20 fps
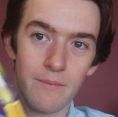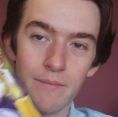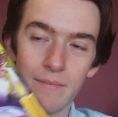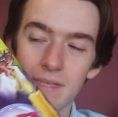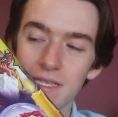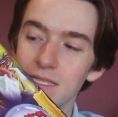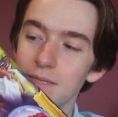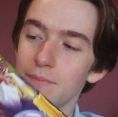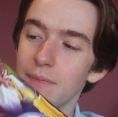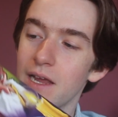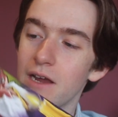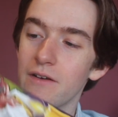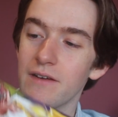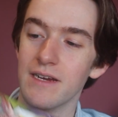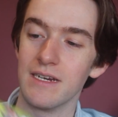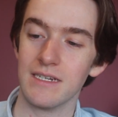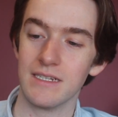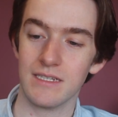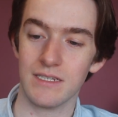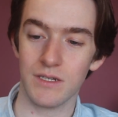Miss
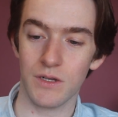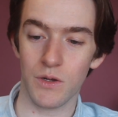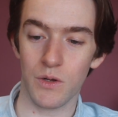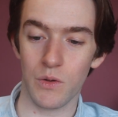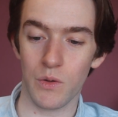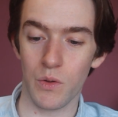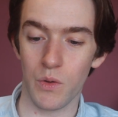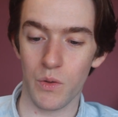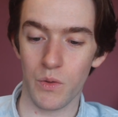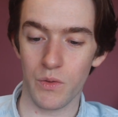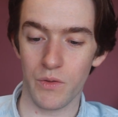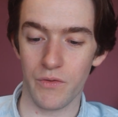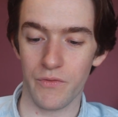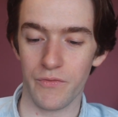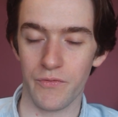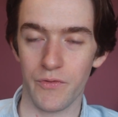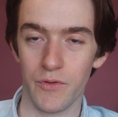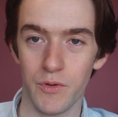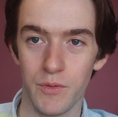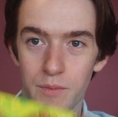Mary doll
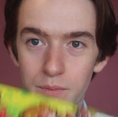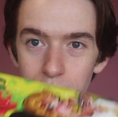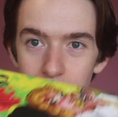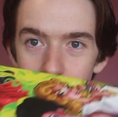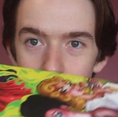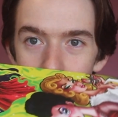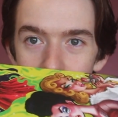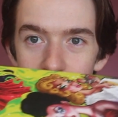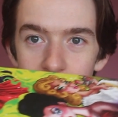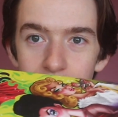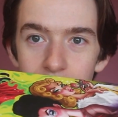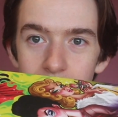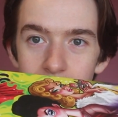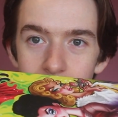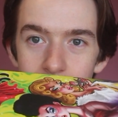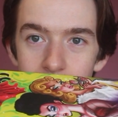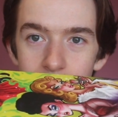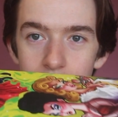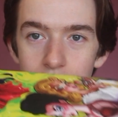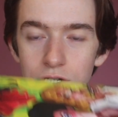from my
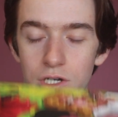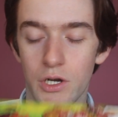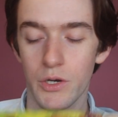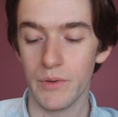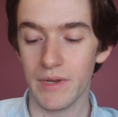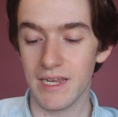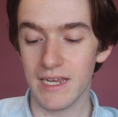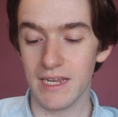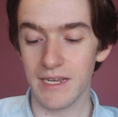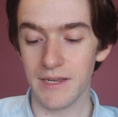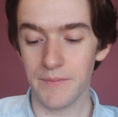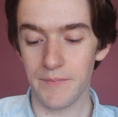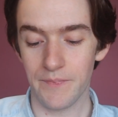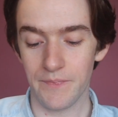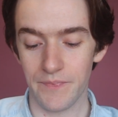friend Joey.